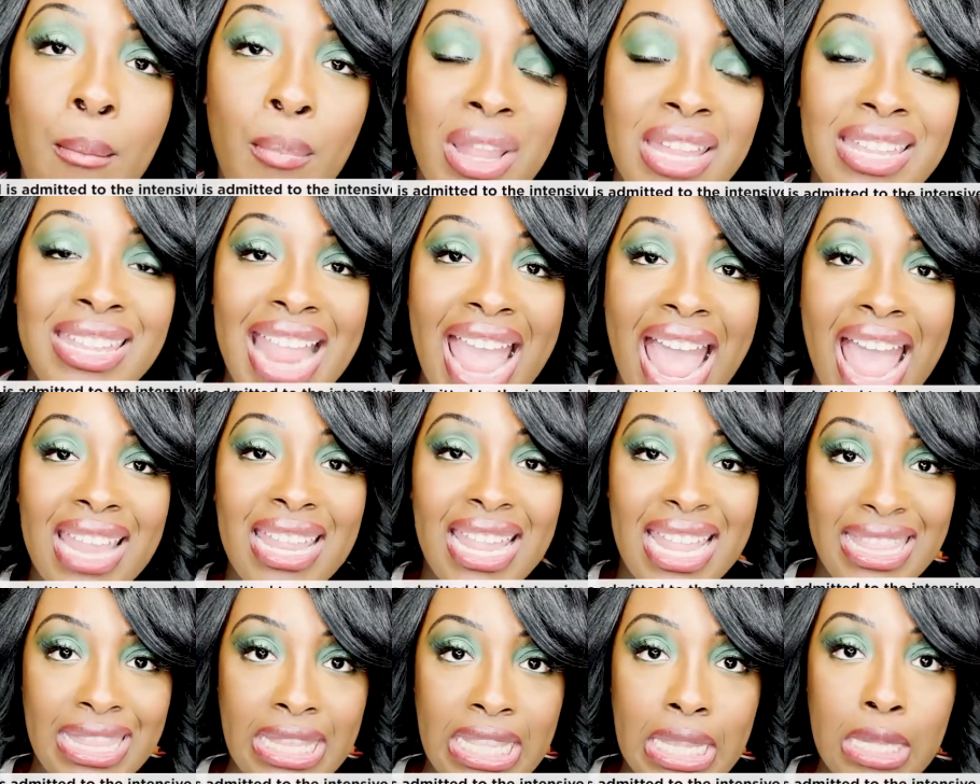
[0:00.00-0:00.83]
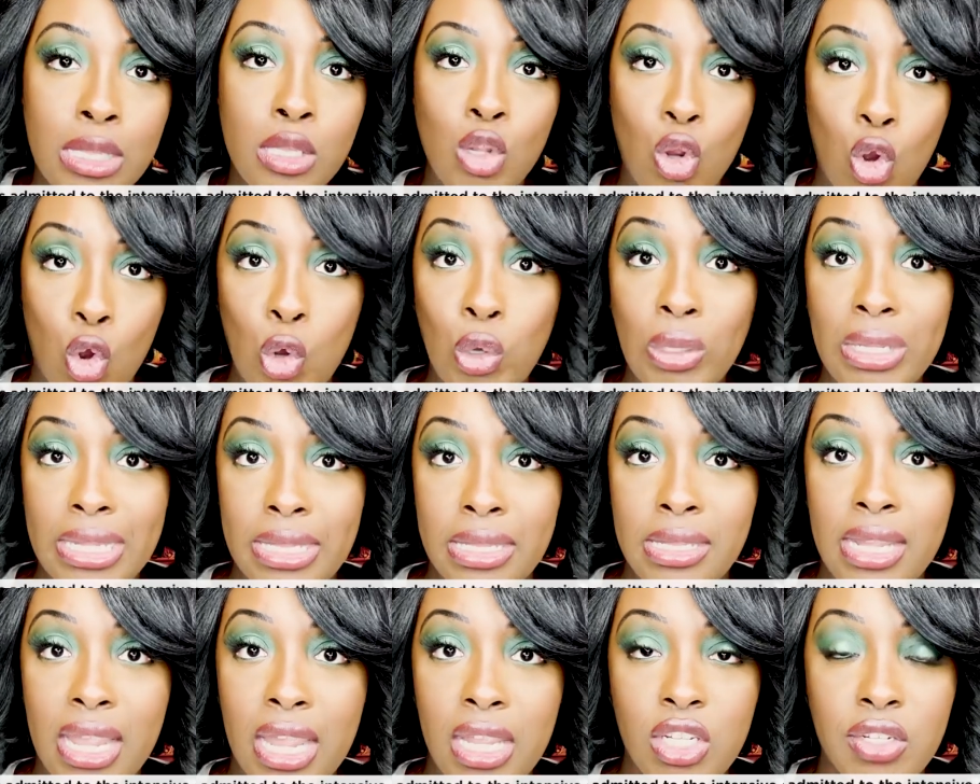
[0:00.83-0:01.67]
but not this early
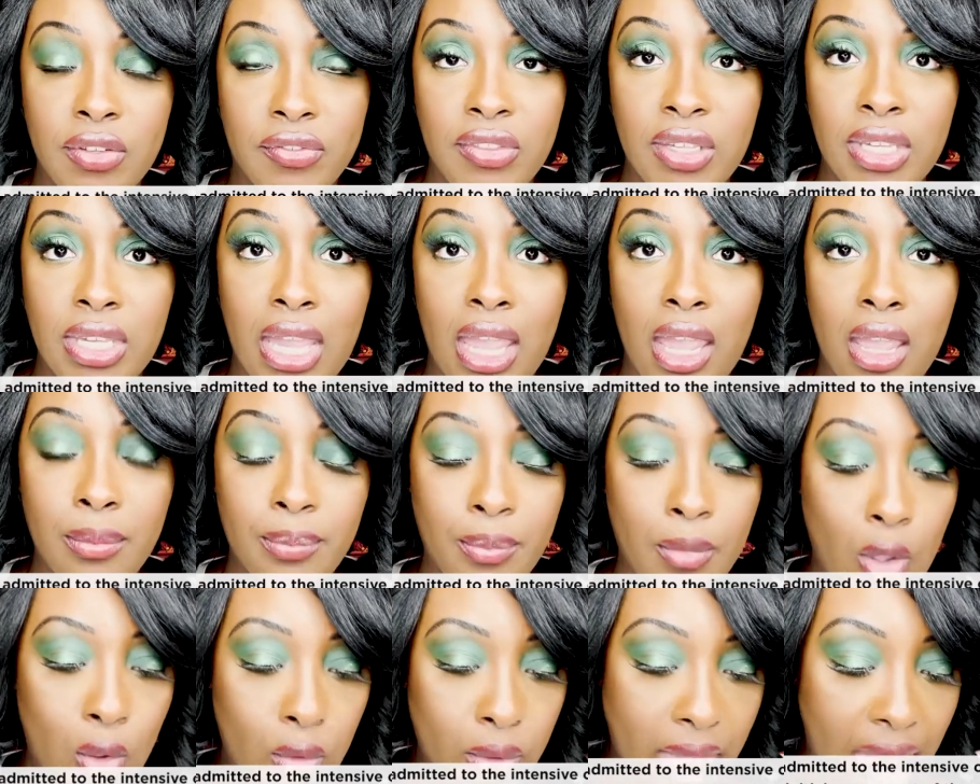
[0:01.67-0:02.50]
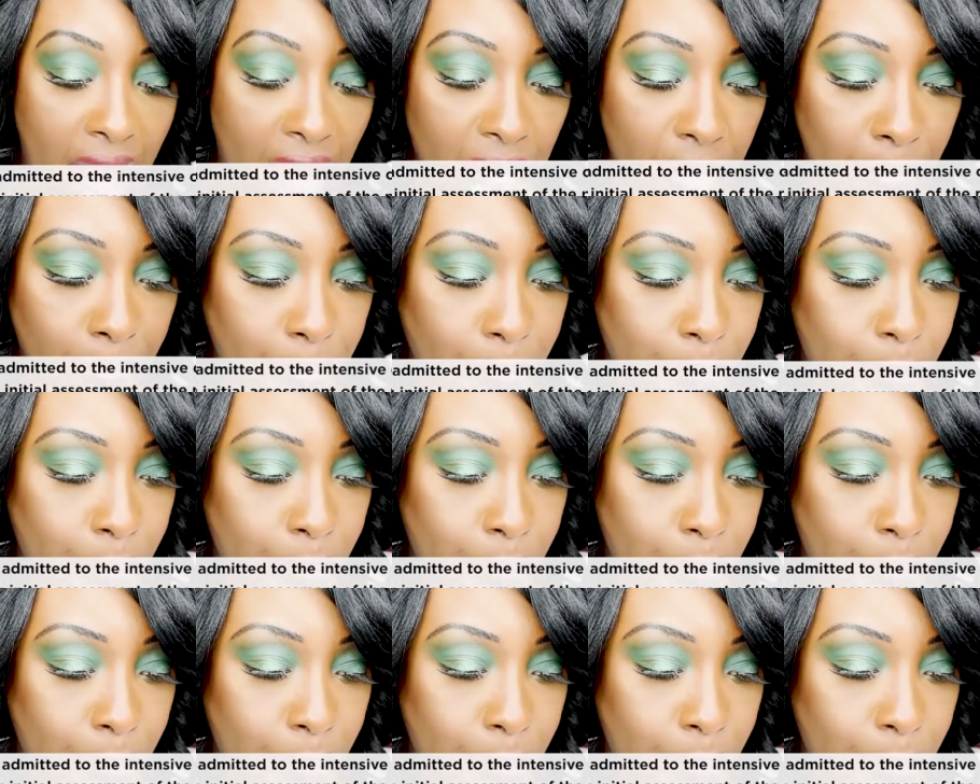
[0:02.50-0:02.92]
stage of the game, okay?